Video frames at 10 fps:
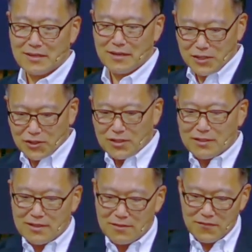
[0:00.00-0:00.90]
Let's
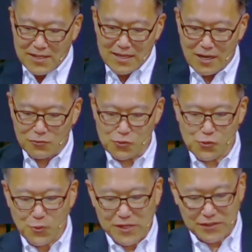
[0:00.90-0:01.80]
find out.
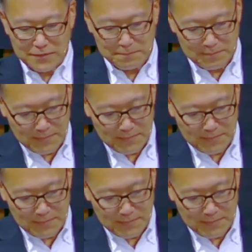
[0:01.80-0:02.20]
True wisdom.